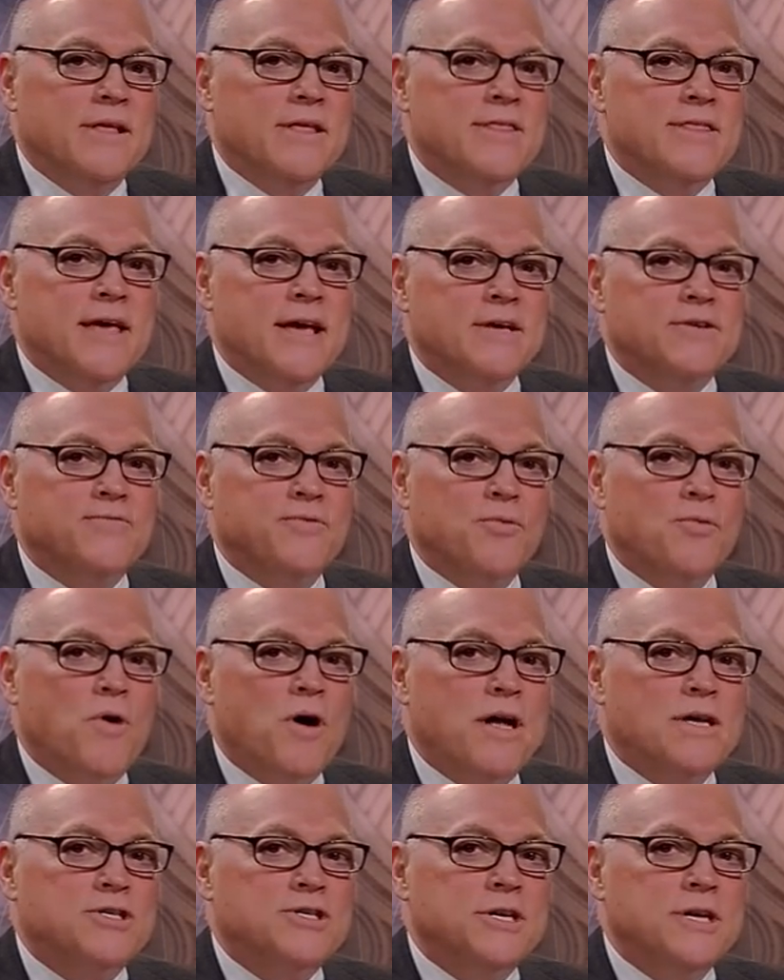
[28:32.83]
Thanks for
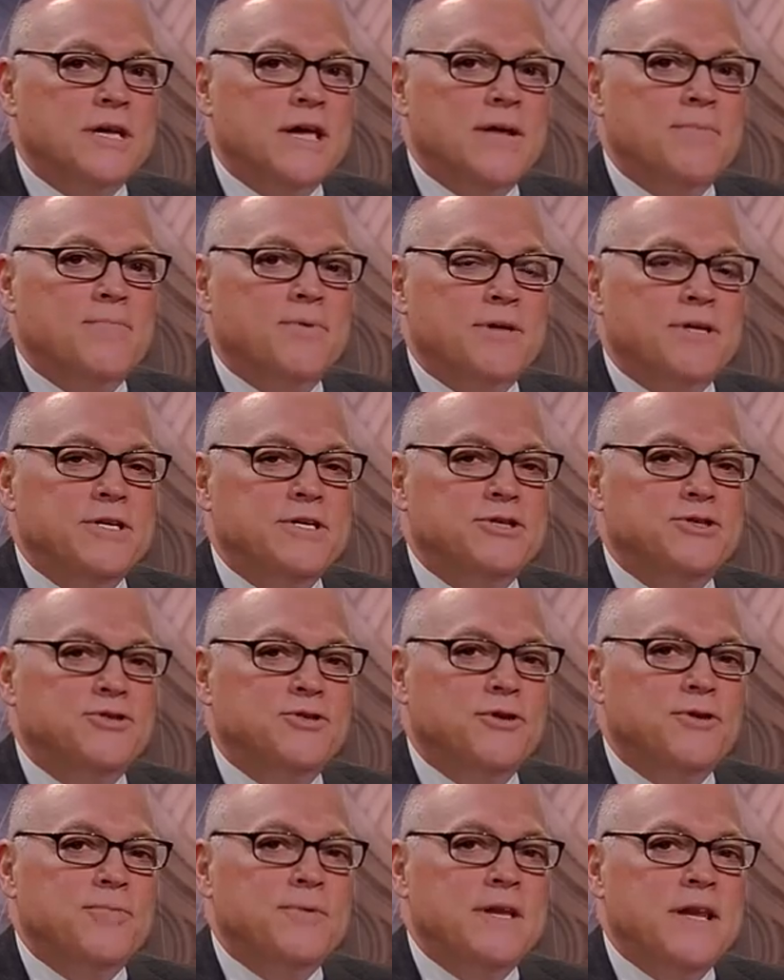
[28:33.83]
watching, and please
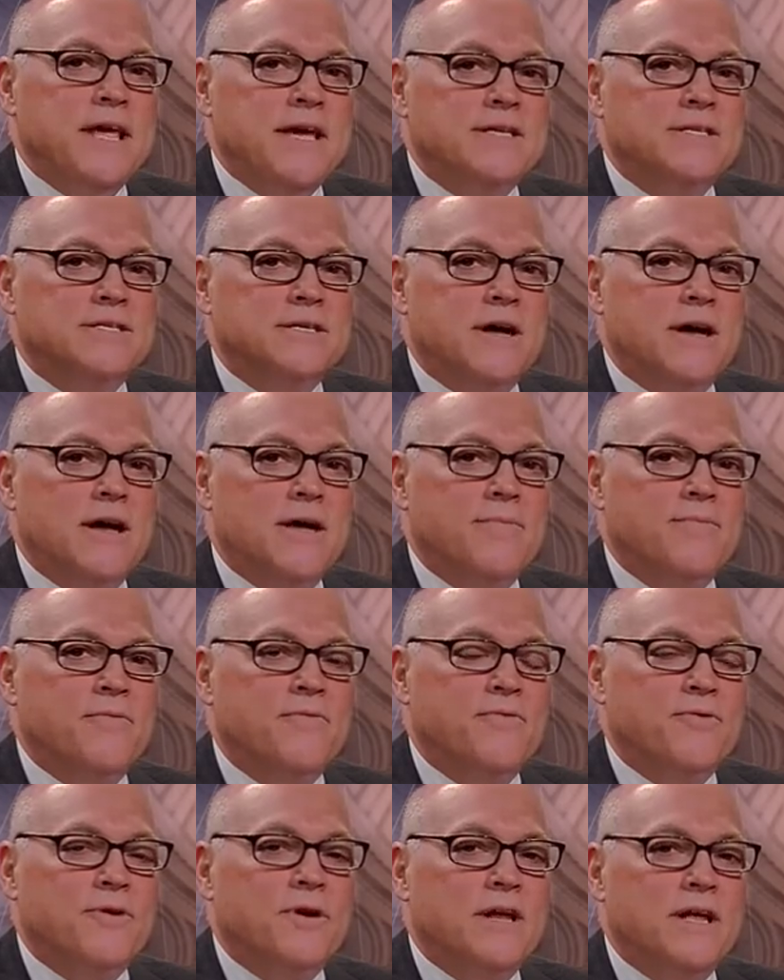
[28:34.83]
join me next time
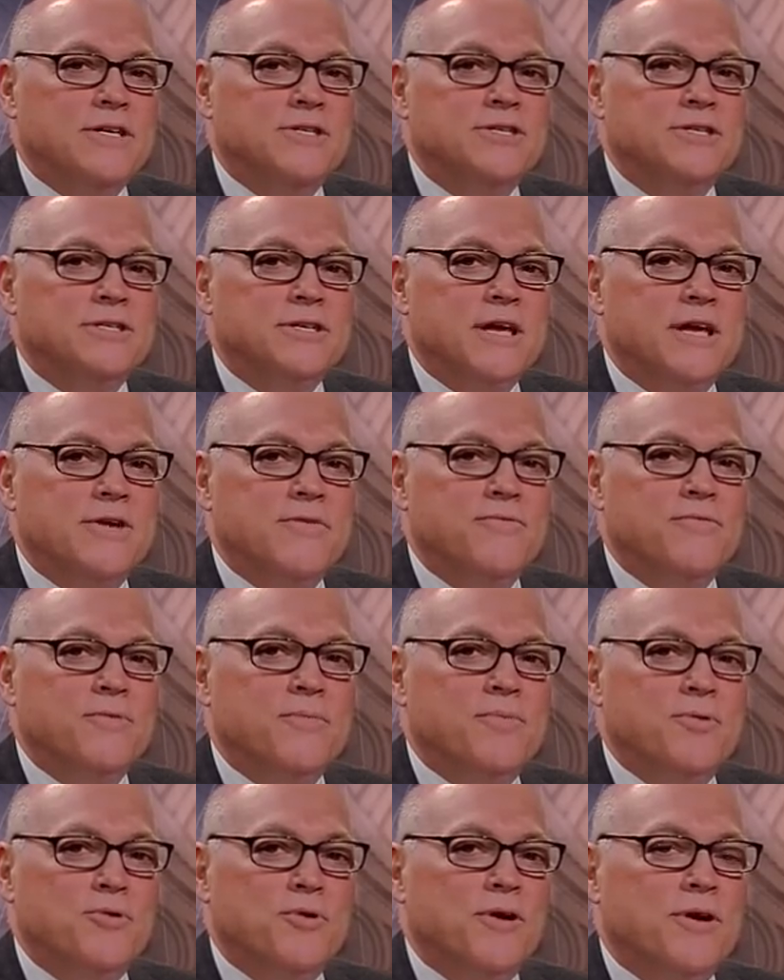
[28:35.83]
for Legislative
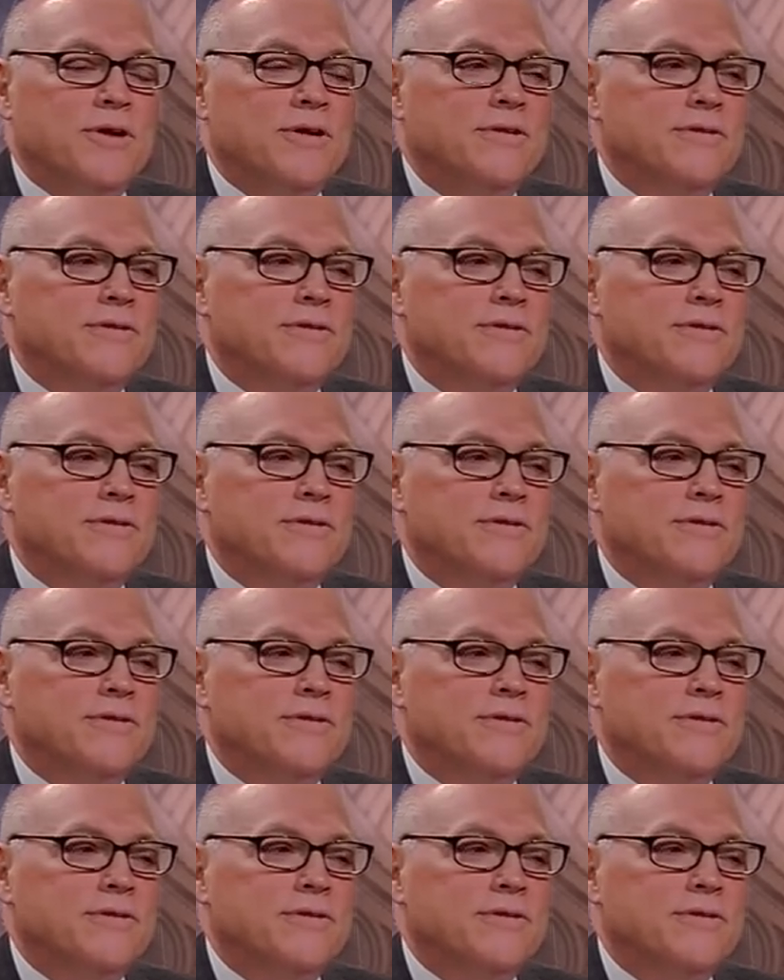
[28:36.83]
Report.